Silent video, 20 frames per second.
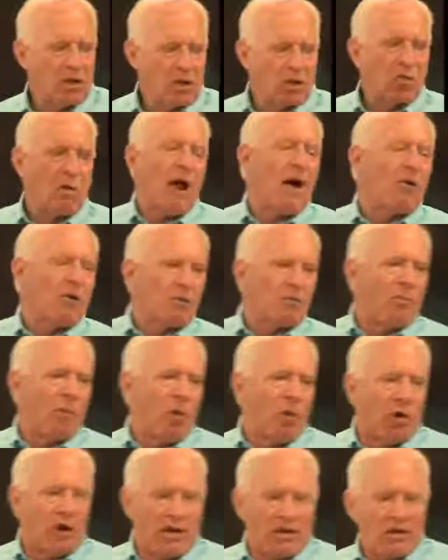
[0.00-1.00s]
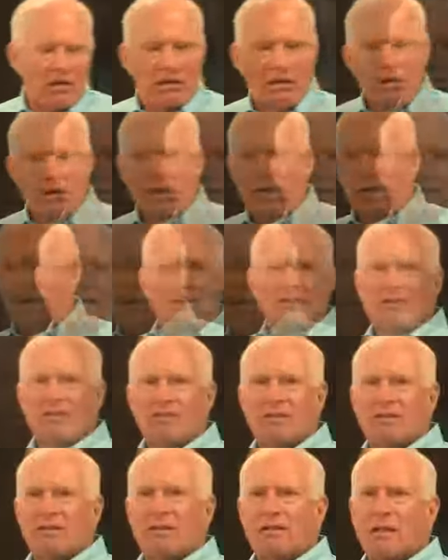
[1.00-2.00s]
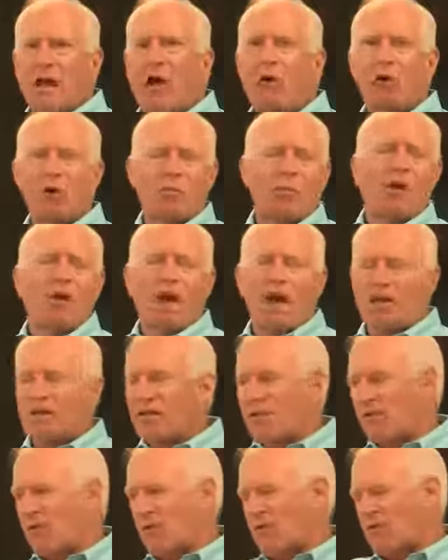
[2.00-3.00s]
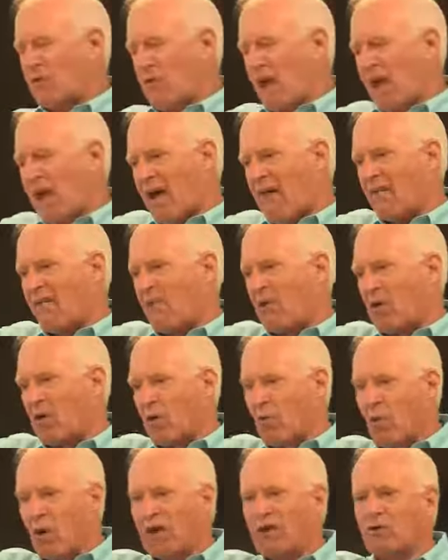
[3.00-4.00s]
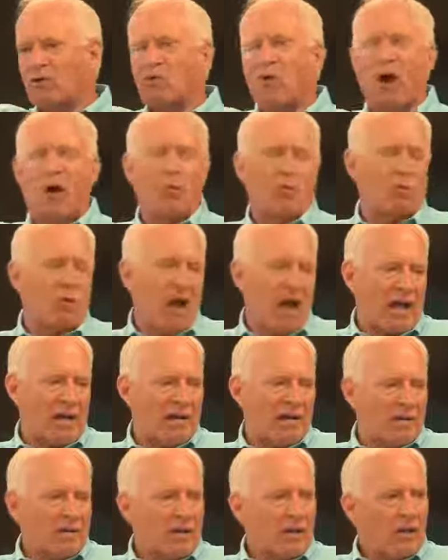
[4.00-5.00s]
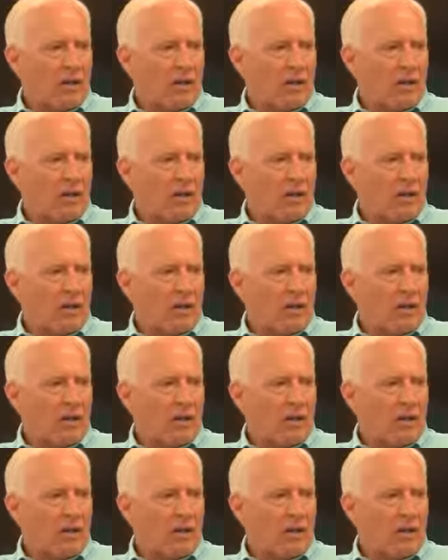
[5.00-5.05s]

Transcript: ground point. It's counterproductive if you have one ground rod